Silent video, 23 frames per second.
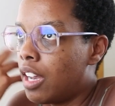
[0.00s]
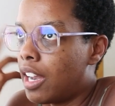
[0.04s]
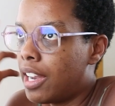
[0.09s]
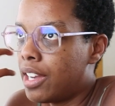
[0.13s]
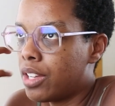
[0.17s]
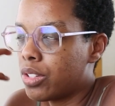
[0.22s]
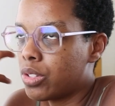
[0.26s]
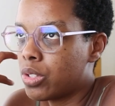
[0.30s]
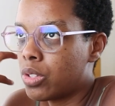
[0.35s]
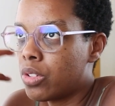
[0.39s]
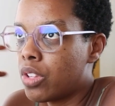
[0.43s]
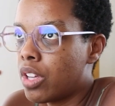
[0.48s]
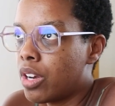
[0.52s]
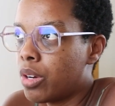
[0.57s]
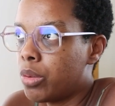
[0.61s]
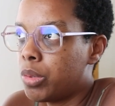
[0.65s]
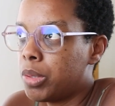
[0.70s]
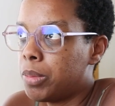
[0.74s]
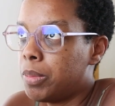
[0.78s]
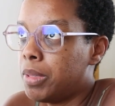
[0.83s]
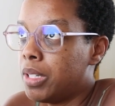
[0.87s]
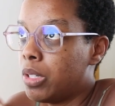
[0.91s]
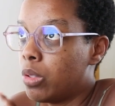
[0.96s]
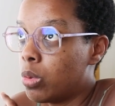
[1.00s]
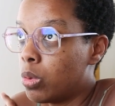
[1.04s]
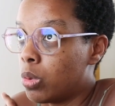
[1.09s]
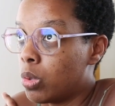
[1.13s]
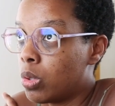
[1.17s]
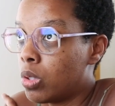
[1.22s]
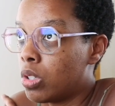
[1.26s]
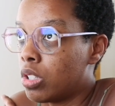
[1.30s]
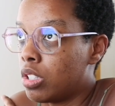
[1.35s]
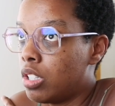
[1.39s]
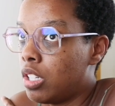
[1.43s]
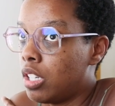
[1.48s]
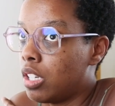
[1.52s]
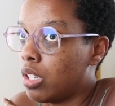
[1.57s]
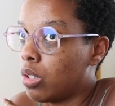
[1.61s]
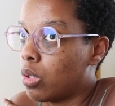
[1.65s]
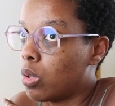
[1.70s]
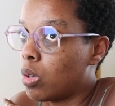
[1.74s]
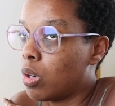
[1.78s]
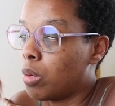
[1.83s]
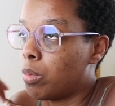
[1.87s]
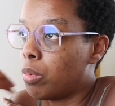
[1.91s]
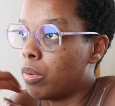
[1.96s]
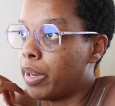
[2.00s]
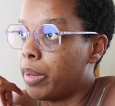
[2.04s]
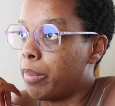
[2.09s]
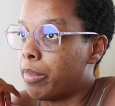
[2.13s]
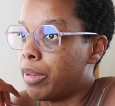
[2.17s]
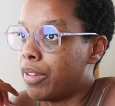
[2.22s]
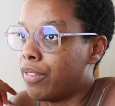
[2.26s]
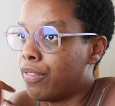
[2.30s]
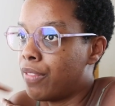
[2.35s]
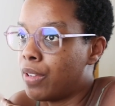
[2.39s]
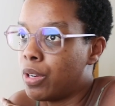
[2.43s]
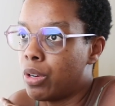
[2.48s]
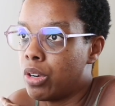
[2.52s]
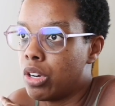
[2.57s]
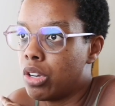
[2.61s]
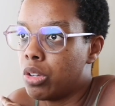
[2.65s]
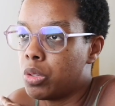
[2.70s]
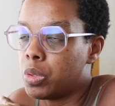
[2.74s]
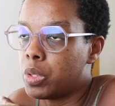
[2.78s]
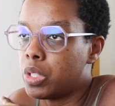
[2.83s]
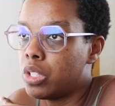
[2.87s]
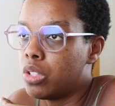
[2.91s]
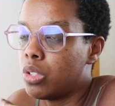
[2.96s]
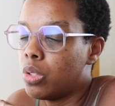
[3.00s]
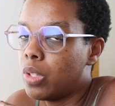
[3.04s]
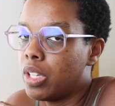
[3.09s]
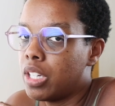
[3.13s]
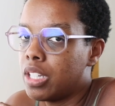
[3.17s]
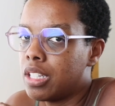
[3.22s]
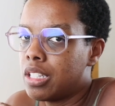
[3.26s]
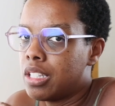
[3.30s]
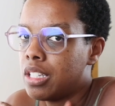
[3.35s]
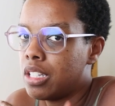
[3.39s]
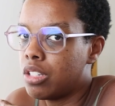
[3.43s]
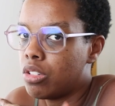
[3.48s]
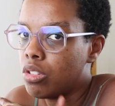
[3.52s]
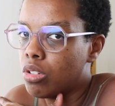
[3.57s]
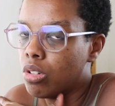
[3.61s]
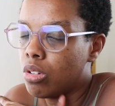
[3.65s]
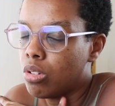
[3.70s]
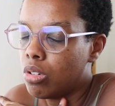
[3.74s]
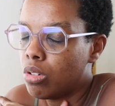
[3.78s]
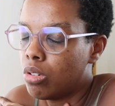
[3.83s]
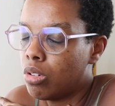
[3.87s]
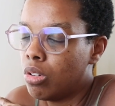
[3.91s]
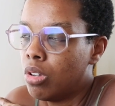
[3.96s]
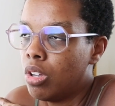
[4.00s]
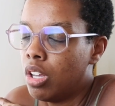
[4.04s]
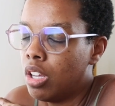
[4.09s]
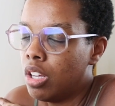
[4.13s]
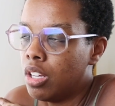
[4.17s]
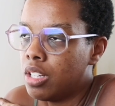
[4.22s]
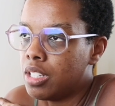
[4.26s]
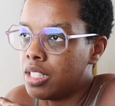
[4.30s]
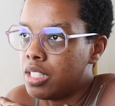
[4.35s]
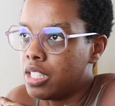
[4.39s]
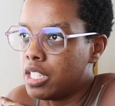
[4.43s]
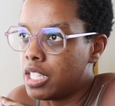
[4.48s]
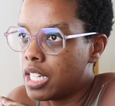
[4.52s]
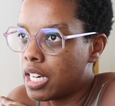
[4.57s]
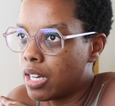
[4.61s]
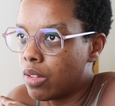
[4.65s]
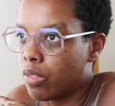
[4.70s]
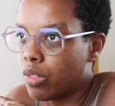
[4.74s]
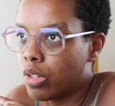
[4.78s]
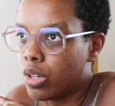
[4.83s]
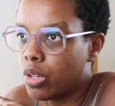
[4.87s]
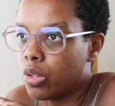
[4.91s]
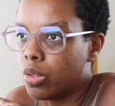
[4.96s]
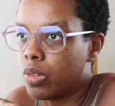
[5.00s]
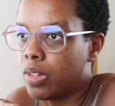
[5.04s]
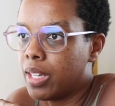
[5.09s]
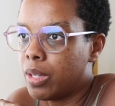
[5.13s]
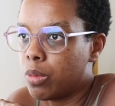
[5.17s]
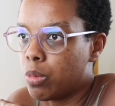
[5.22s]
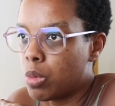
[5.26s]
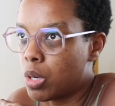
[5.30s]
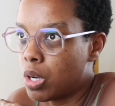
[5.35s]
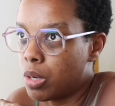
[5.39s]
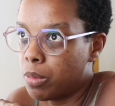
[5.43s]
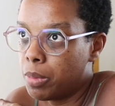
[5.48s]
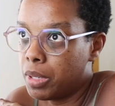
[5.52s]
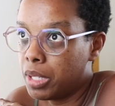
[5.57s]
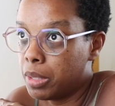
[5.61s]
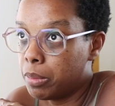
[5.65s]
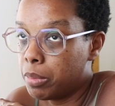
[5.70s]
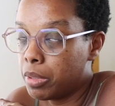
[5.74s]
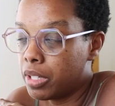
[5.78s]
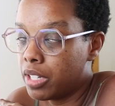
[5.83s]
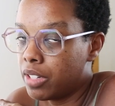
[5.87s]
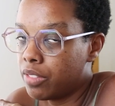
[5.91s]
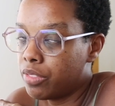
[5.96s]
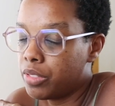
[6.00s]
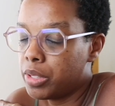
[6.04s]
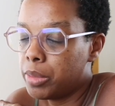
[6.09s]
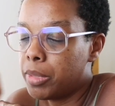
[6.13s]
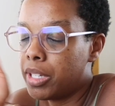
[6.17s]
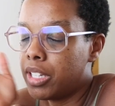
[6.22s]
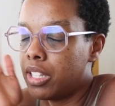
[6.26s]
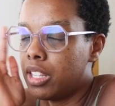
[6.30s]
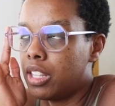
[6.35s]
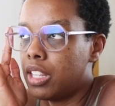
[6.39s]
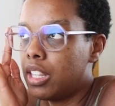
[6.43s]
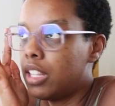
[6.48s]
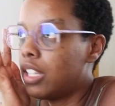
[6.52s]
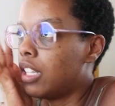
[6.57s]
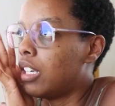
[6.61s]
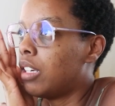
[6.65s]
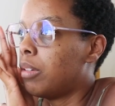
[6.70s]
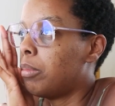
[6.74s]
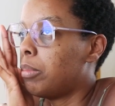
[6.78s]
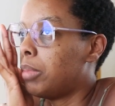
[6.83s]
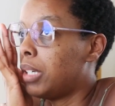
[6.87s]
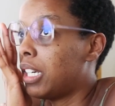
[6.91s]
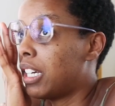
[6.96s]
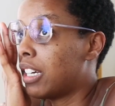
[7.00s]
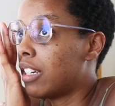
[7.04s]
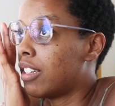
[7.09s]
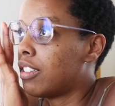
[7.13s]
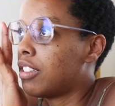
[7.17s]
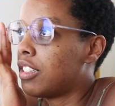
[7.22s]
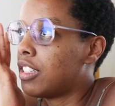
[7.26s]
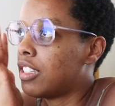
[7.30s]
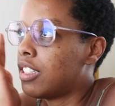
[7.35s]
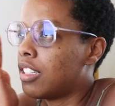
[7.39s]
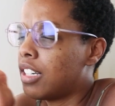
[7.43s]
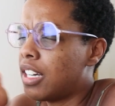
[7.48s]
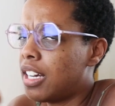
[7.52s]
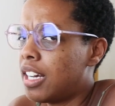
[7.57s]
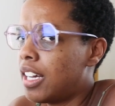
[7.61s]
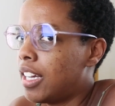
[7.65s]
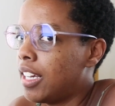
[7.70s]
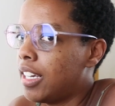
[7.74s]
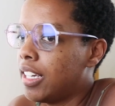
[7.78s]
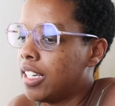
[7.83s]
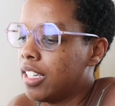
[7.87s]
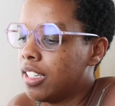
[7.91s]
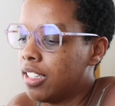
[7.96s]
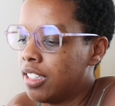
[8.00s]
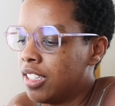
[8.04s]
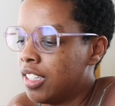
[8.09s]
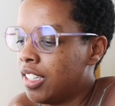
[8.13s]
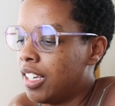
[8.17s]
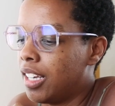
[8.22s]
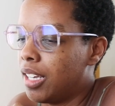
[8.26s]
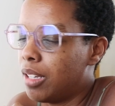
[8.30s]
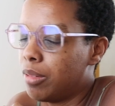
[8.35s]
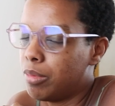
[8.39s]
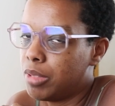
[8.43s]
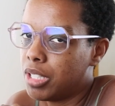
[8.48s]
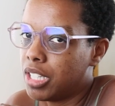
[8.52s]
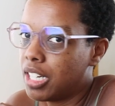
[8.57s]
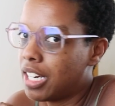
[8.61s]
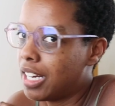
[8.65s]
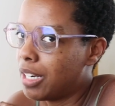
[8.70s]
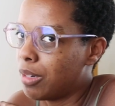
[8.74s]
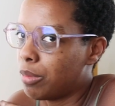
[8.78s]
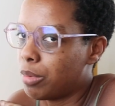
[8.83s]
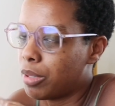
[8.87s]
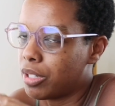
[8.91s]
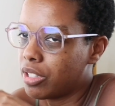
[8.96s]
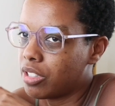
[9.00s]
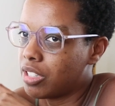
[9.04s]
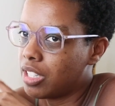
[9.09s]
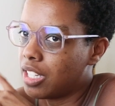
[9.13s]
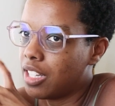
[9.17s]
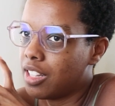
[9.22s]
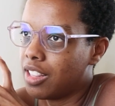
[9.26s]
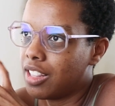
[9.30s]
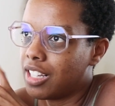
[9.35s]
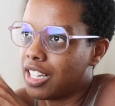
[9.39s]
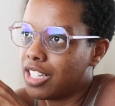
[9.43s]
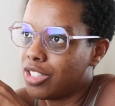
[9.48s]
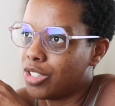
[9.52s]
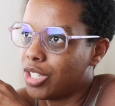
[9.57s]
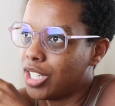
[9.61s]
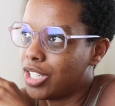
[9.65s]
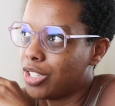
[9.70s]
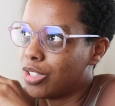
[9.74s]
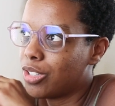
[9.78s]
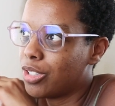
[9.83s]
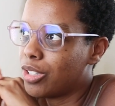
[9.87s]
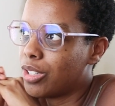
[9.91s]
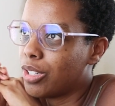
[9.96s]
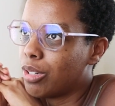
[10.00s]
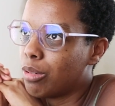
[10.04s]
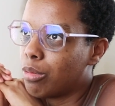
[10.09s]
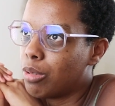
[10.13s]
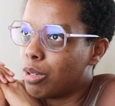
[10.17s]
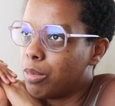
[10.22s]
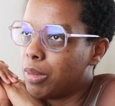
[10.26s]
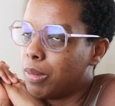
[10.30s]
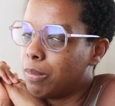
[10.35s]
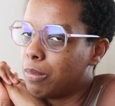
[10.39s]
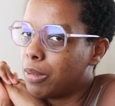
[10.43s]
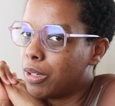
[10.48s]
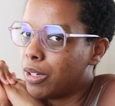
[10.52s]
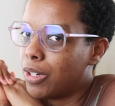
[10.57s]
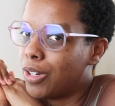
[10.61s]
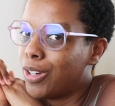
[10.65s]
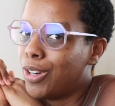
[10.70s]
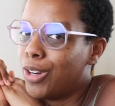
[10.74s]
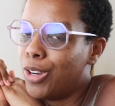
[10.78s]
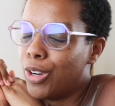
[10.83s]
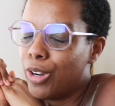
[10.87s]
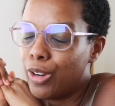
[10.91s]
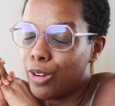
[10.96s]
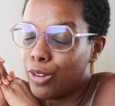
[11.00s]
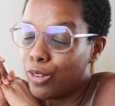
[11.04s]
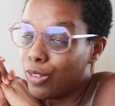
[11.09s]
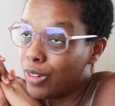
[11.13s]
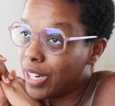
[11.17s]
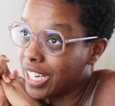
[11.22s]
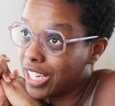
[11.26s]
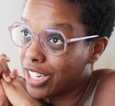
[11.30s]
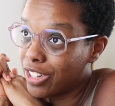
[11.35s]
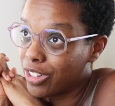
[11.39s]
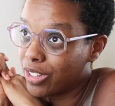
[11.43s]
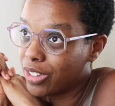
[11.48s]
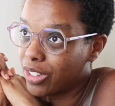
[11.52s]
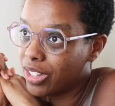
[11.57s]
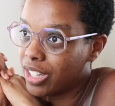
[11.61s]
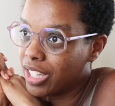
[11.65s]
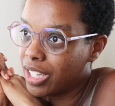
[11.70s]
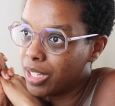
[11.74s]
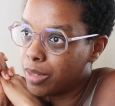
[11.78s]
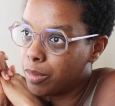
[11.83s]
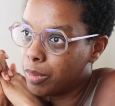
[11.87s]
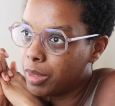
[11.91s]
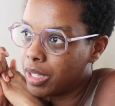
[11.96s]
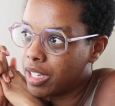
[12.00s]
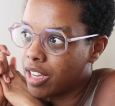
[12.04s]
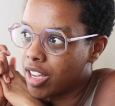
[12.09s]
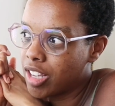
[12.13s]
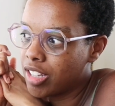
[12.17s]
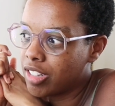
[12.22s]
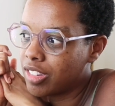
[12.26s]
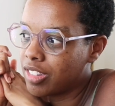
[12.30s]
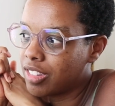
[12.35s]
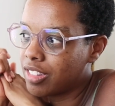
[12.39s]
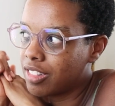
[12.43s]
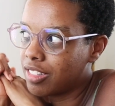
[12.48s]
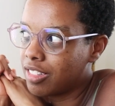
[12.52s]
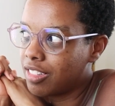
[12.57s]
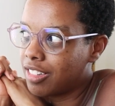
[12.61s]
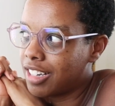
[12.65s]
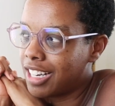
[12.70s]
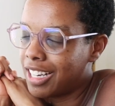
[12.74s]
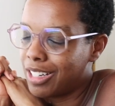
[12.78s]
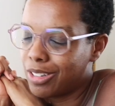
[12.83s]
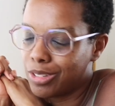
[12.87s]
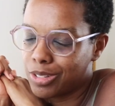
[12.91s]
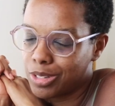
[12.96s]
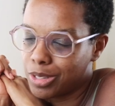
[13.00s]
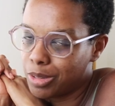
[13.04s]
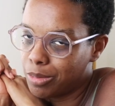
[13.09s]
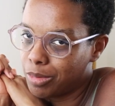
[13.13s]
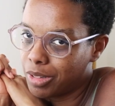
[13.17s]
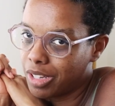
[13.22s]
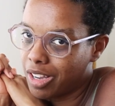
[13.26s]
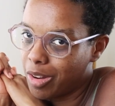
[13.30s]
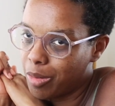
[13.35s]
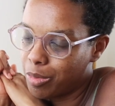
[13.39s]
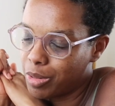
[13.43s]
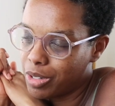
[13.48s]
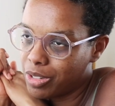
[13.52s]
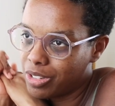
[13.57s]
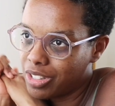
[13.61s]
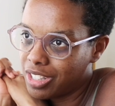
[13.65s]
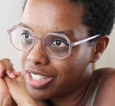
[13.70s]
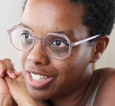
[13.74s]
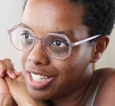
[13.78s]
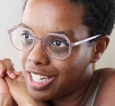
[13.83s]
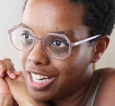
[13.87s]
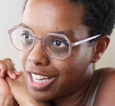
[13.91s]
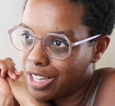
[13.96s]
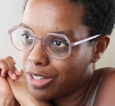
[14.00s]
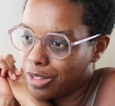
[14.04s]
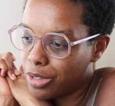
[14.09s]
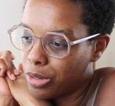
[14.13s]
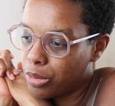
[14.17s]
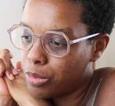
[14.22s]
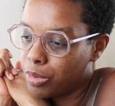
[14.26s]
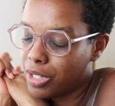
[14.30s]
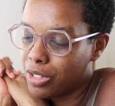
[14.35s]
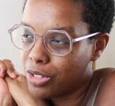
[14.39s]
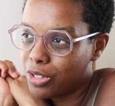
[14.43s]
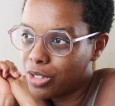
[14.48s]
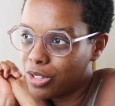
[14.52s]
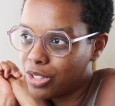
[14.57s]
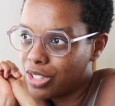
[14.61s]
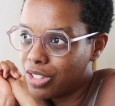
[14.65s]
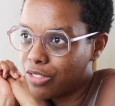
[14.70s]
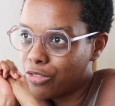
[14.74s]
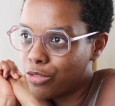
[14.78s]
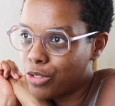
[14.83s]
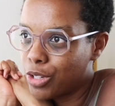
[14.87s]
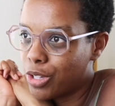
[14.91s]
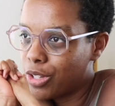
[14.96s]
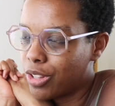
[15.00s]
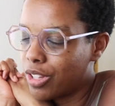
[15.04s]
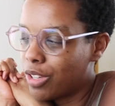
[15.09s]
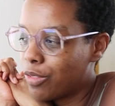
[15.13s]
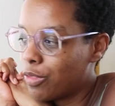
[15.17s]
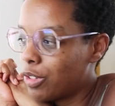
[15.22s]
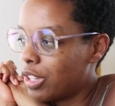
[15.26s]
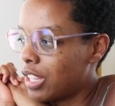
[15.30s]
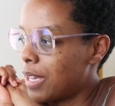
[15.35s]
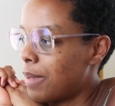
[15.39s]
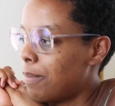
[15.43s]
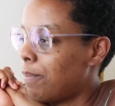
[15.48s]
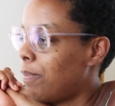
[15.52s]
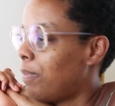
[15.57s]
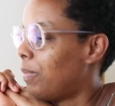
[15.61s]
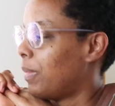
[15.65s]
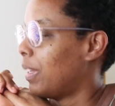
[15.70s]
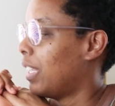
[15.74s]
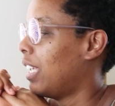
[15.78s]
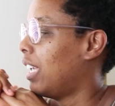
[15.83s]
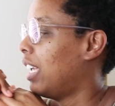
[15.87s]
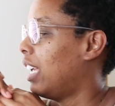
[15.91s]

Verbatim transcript: I also thought it would be cool to incorporate my photos and do like a digital download, like wallpaper every month, because I am the kind of person that changes their wallpaper regularly, because I also am the kind of person to take a lot of pictures and fall in love with them,